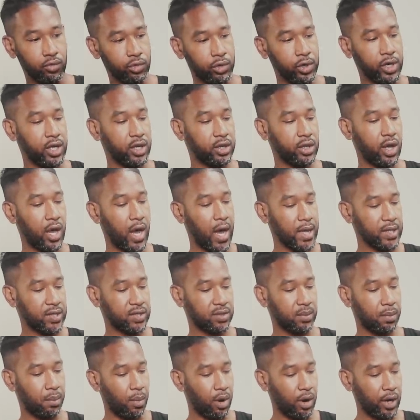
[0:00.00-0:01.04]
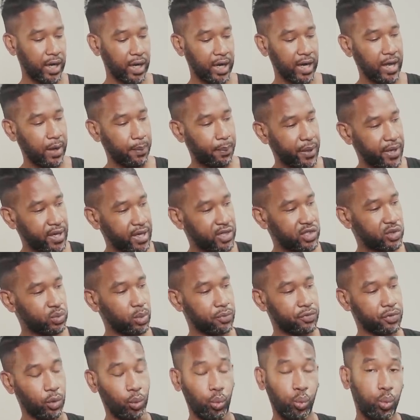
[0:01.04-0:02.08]
Really nice Moncler piece
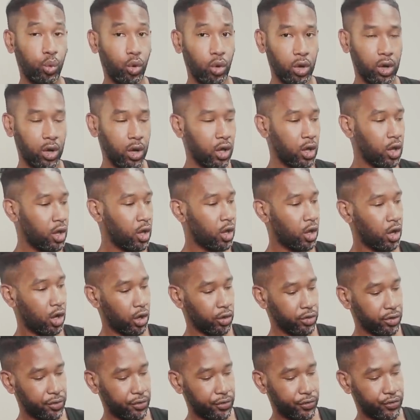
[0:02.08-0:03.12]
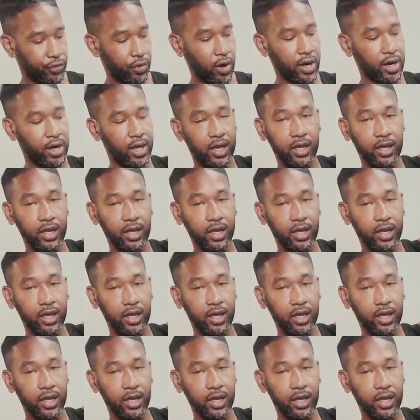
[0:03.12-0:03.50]
with the wool on the front